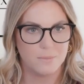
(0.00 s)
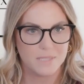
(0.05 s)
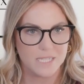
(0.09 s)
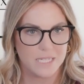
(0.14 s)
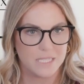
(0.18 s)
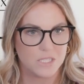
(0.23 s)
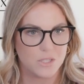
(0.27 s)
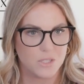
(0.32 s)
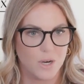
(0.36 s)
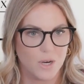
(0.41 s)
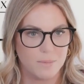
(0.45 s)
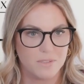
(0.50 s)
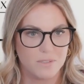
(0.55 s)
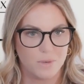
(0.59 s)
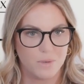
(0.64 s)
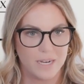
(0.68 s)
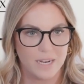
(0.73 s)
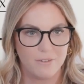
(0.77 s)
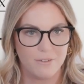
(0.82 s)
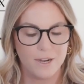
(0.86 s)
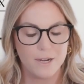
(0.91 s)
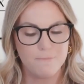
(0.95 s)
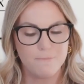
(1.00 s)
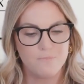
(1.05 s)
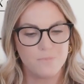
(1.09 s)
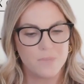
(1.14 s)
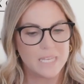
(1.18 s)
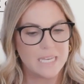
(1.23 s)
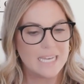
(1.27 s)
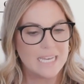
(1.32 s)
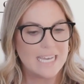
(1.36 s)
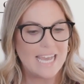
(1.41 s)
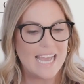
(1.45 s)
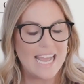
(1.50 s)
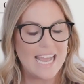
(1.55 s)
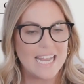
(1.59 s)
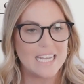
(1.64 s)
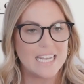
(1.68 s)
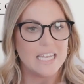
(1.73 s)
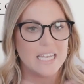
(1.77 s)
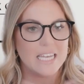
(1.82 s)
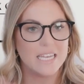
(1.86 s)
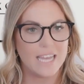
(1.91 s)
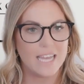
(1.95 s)
S Corps, whatever,
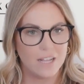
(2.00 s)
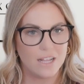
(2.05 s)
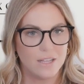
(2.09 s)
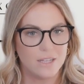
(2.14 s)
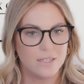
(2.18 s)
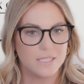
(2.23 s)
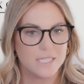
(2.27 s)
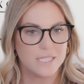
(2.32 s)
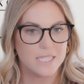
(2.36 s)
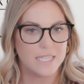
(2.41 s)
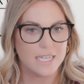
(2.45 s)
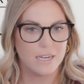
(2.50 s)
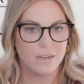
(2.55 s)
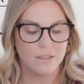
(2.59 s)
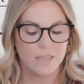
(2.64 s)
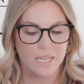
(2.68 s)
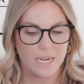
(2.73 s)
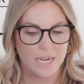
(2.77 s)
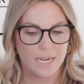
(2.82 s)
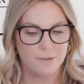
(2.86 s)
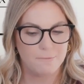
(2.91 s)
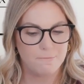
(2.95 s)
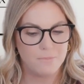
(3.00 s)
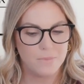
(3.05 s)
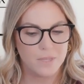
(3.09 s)
any LLC out there